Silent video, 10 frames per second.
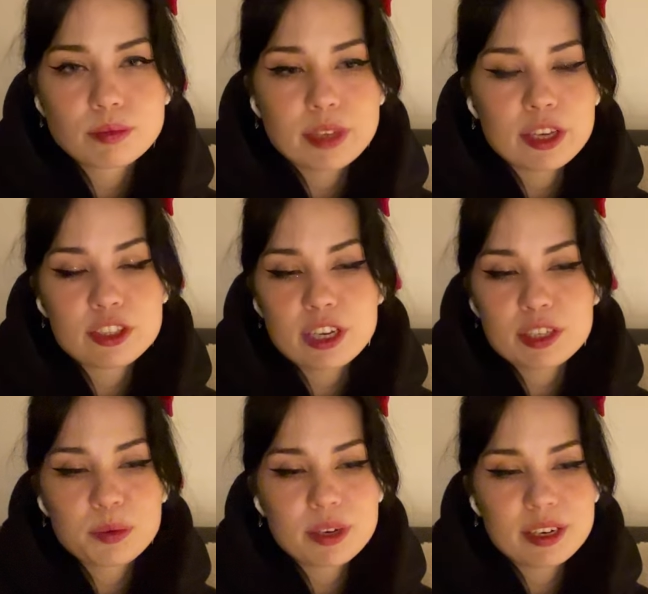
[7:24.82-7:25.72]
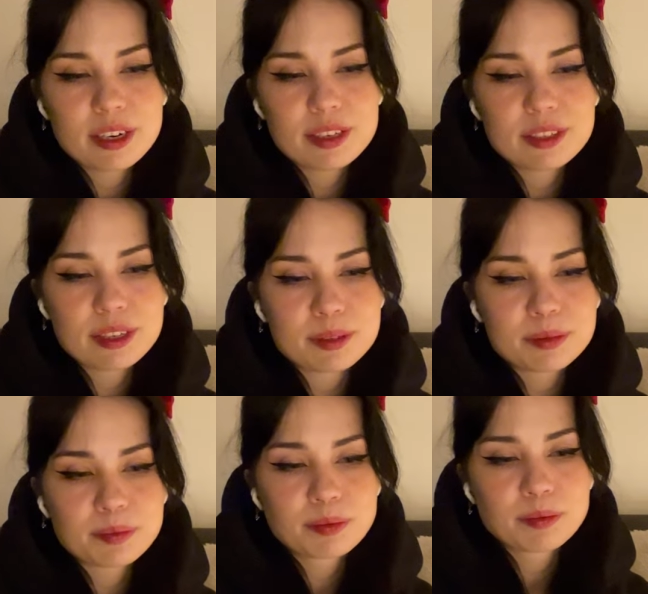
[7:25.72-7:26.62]
it's just what it is, and
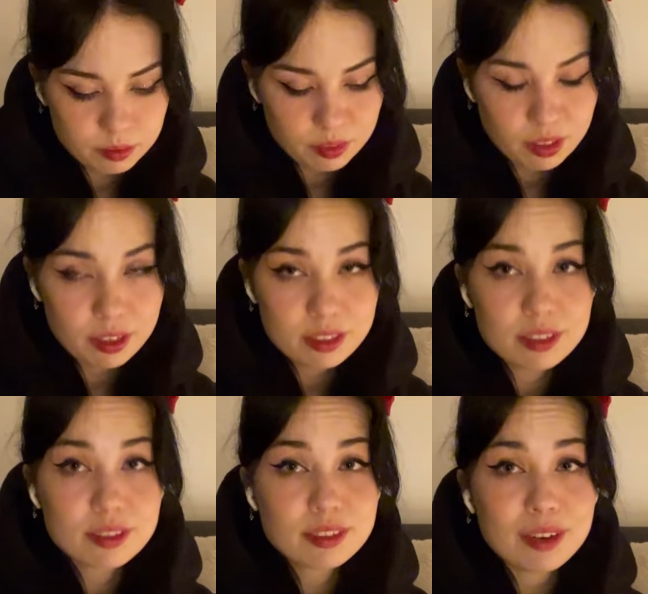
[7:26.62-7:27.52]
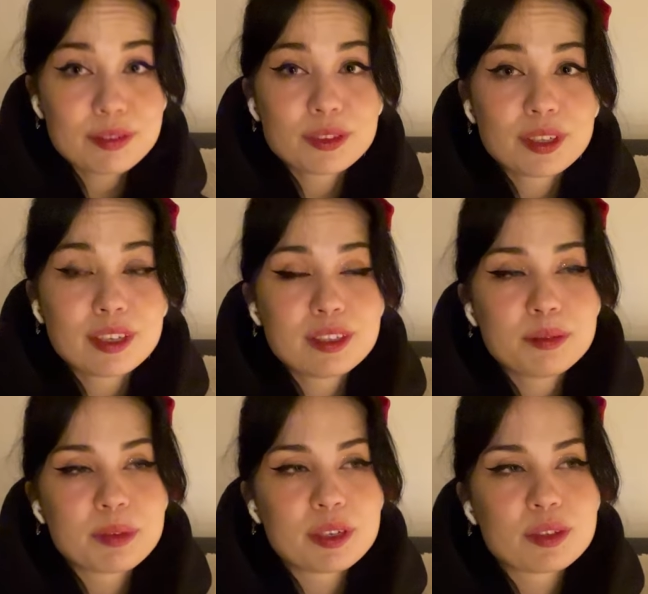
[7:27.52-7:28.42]
it's tough to hear,
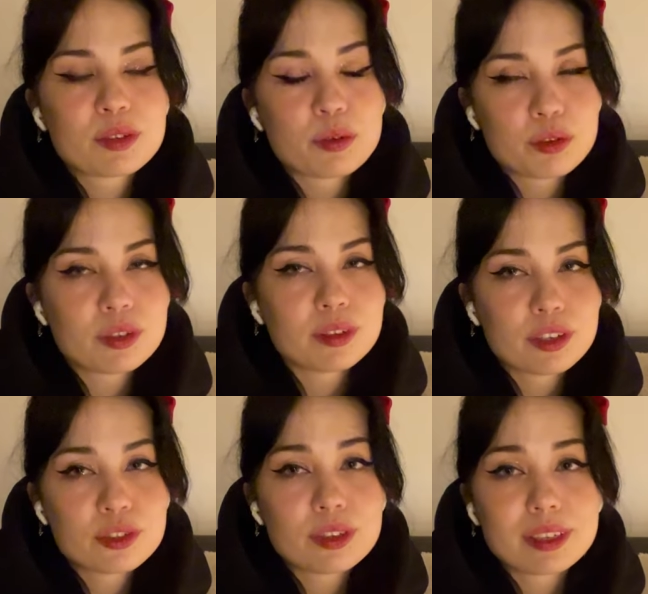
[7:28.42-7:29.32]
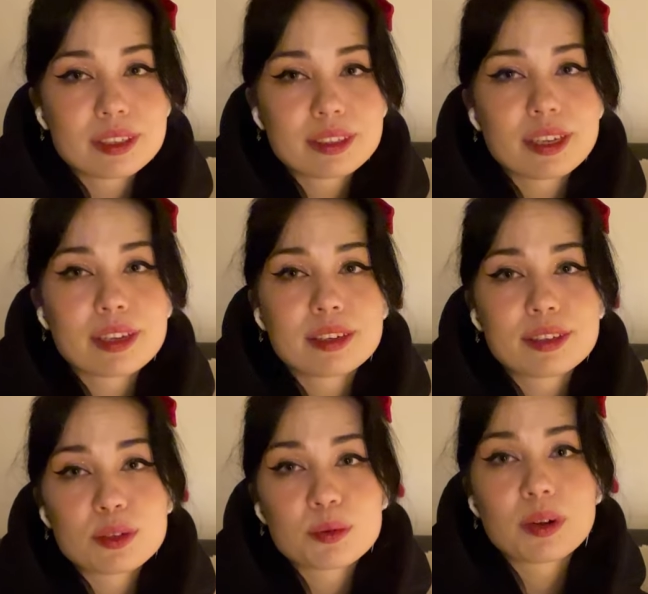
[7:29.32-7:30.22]
but it's crucial that you understand it
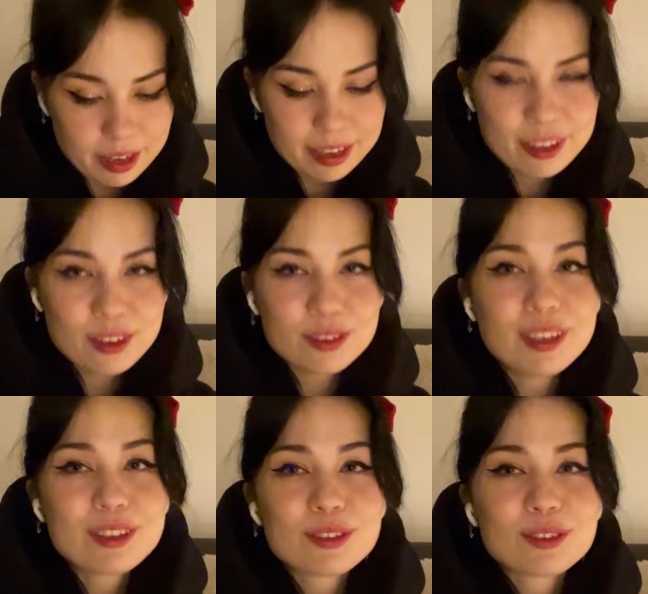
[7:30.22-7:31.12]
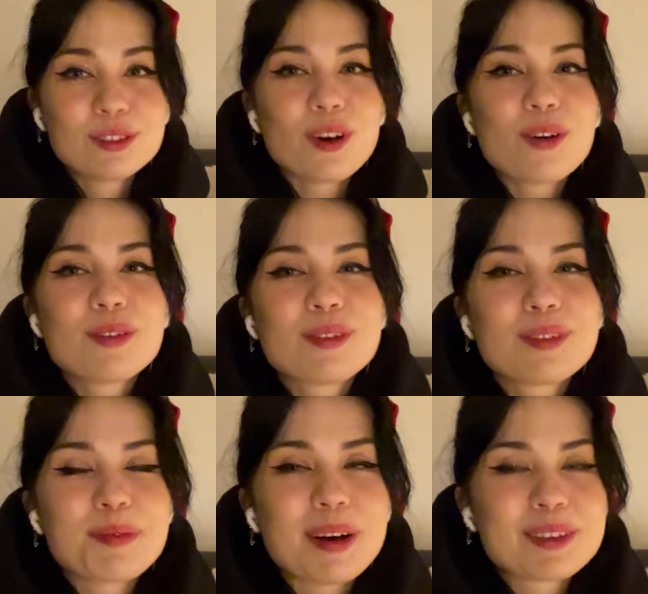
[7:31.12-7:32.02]
as well. And you need to know
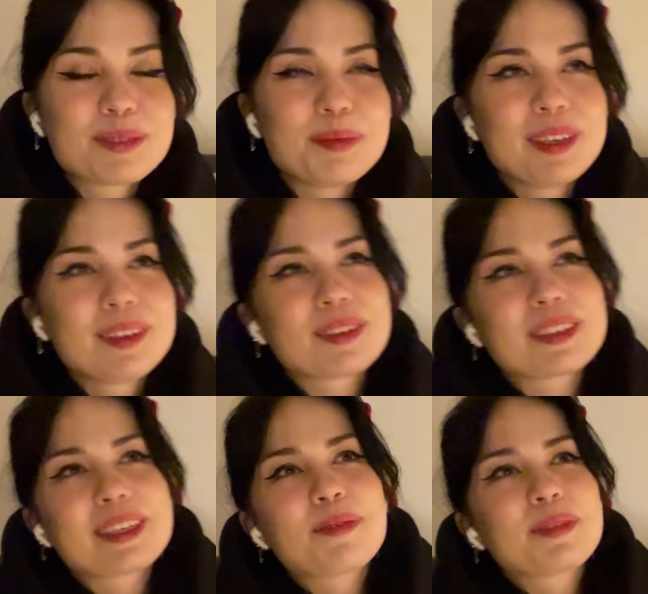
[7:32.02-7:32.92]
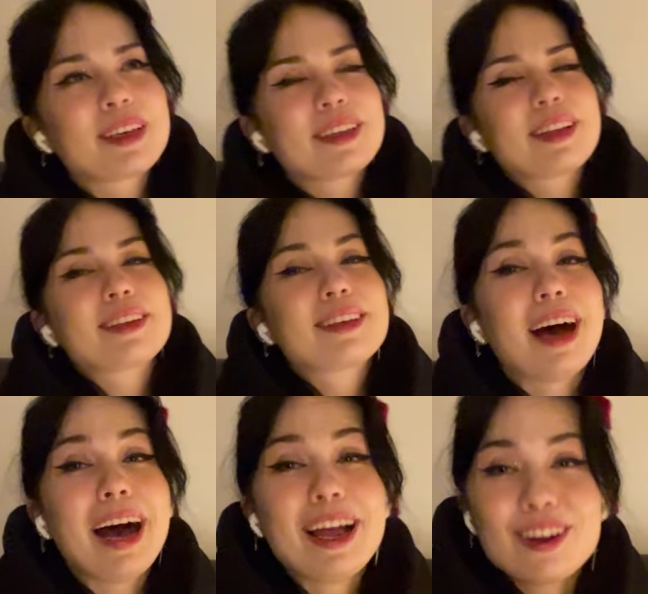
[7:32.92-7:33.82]
about me, or something that
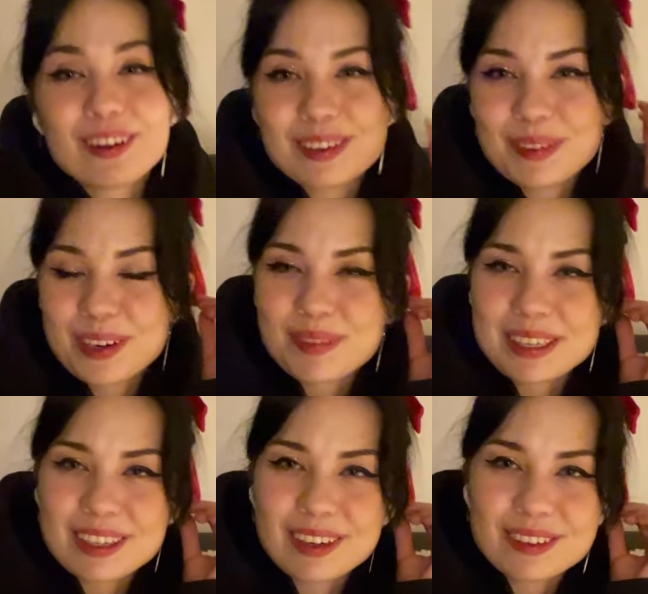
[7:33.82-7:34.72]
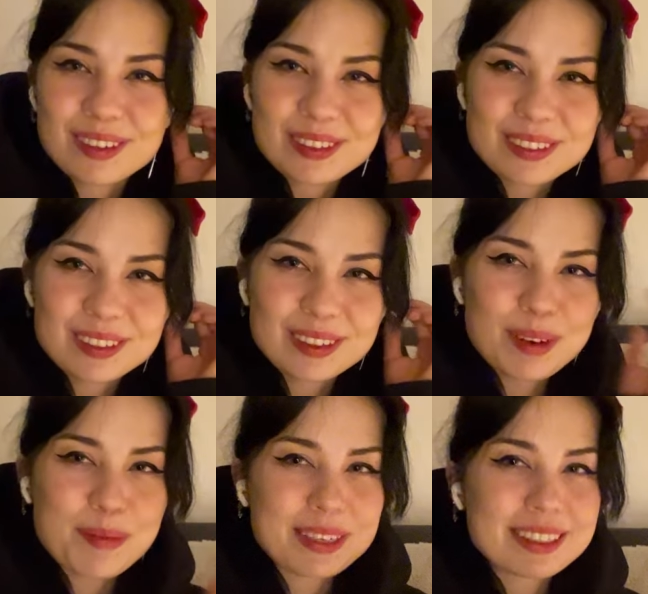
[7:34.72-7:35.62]
I learned about myself, also all of my
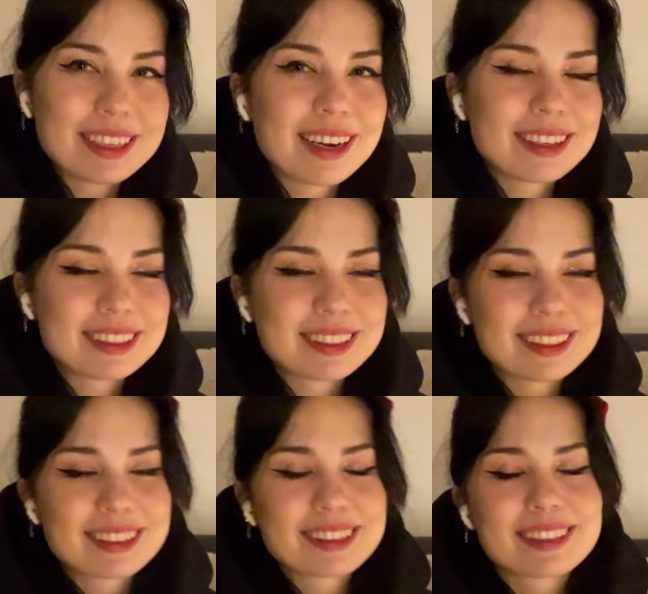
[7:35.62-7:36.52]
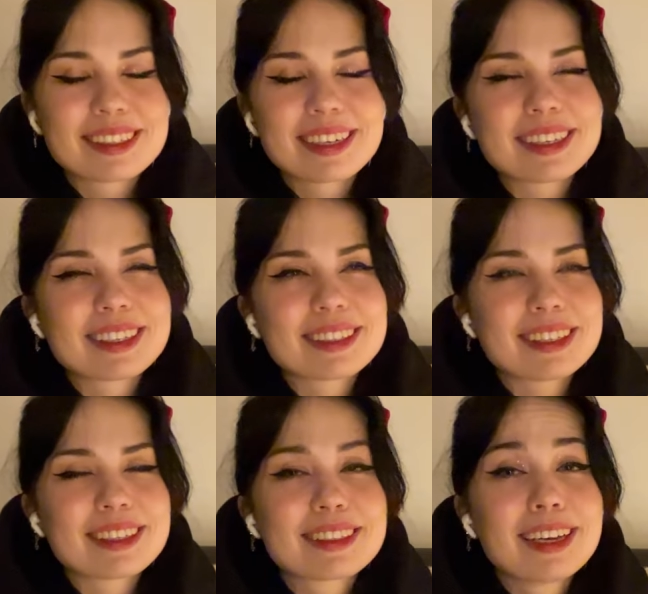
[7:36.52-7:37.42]
personality tests are saying it,
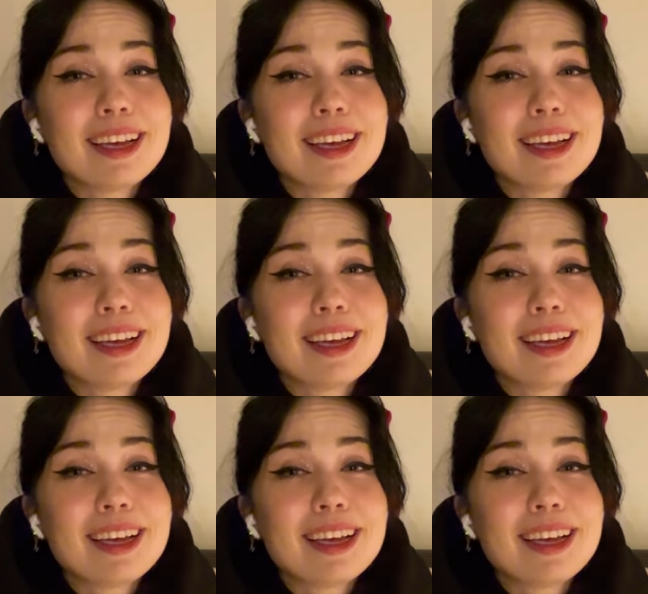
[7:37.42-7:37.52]
that